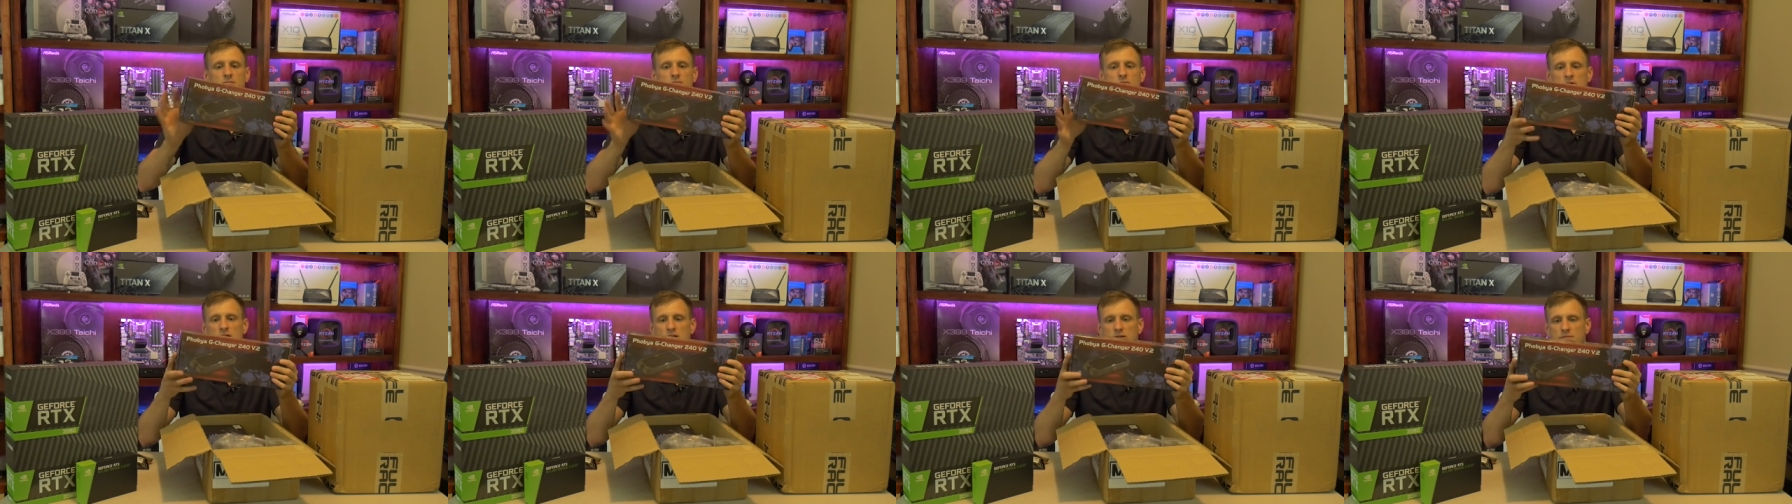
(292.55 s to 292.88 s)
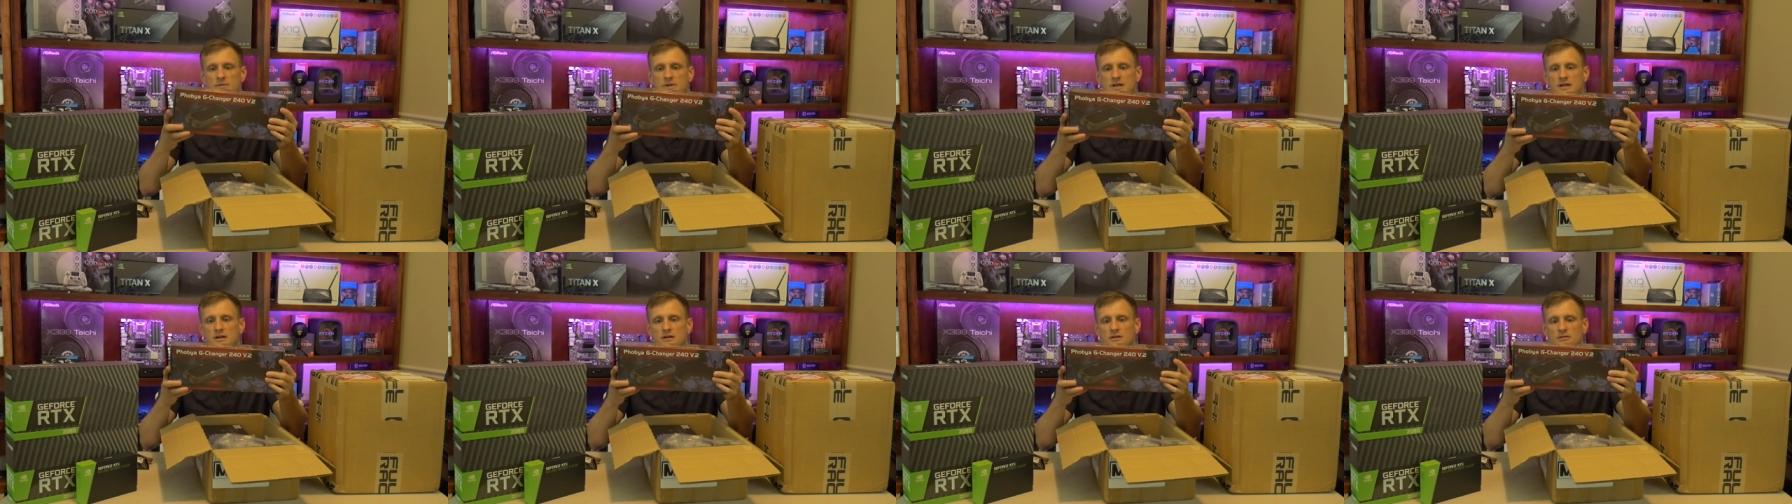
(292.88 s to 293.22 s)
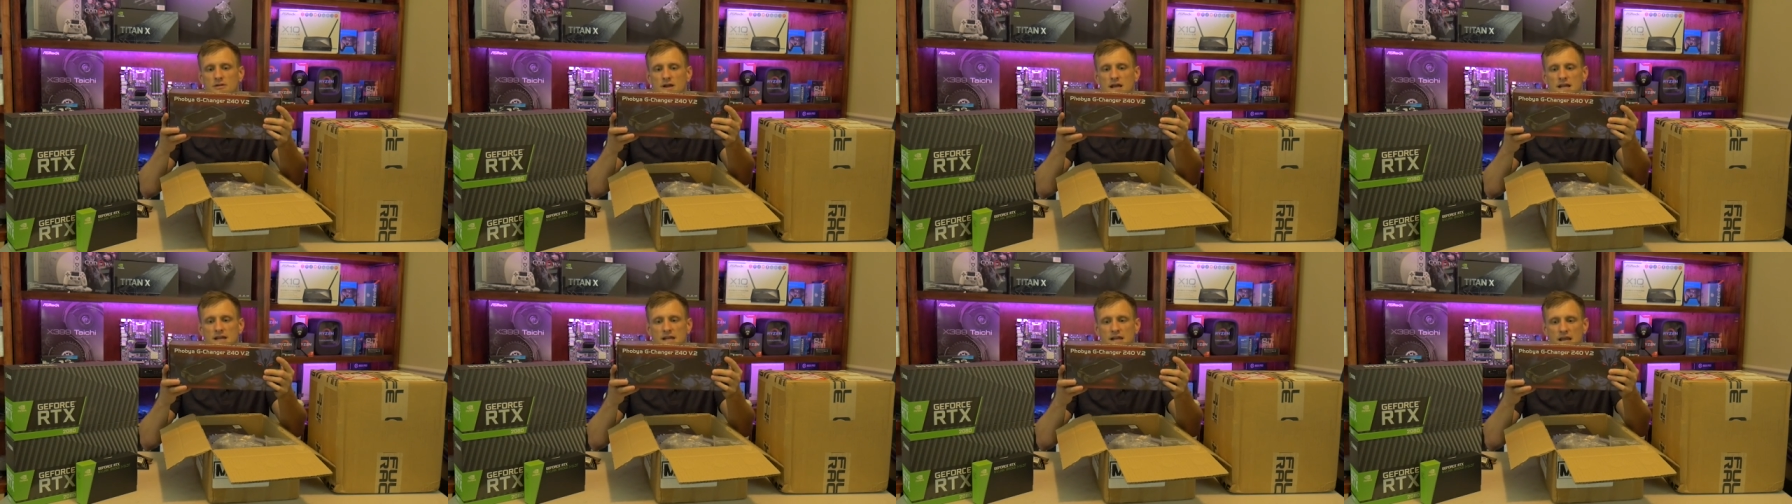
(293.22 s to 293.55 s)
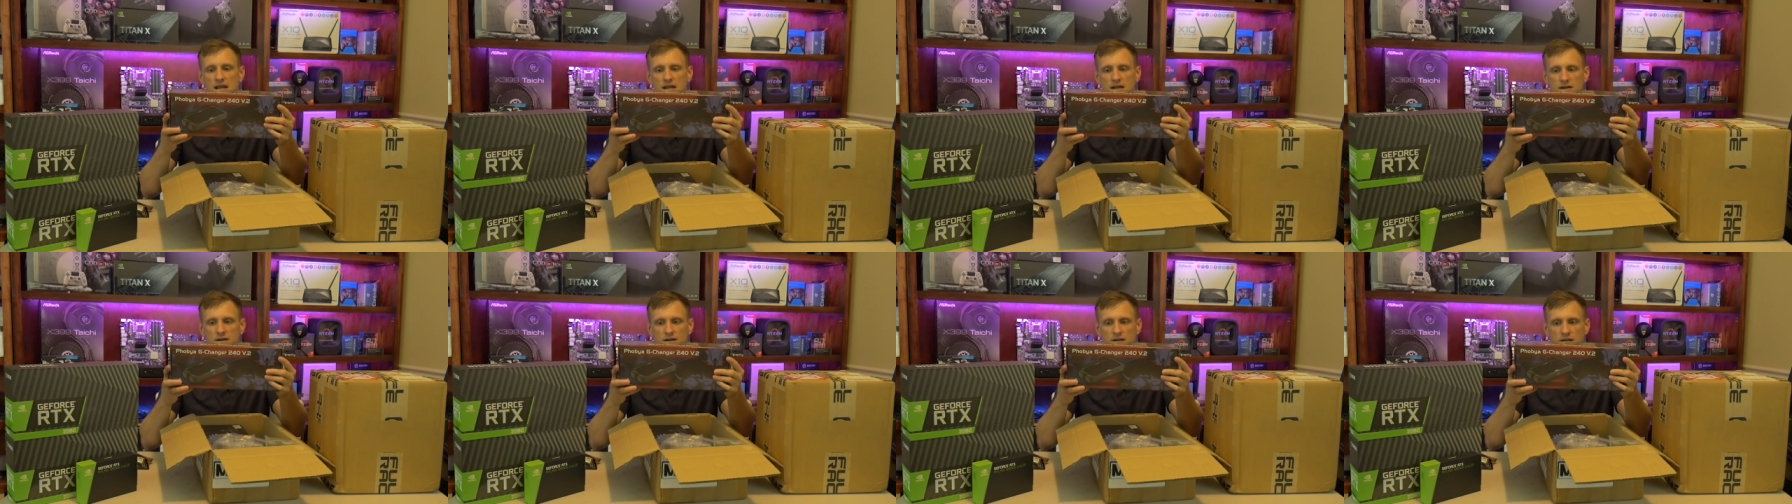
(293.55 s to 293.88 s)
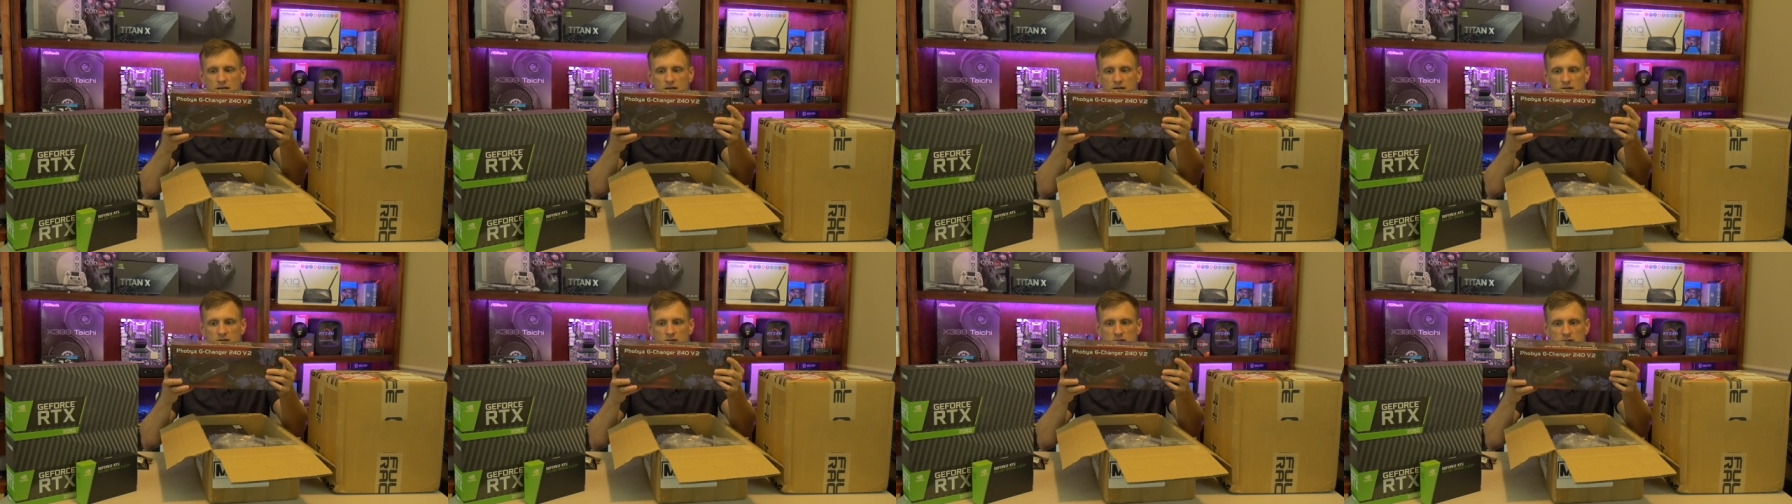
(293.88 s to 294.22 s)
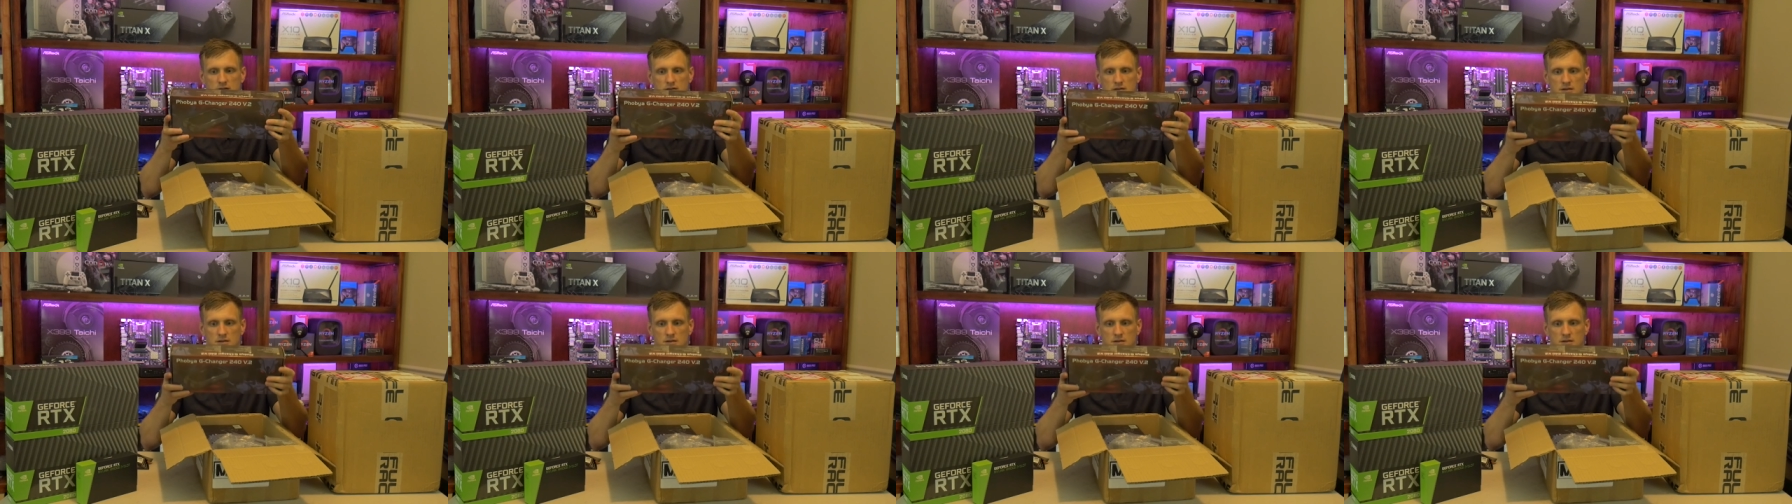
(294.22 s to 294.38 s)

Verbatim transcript: millimeter radiator here.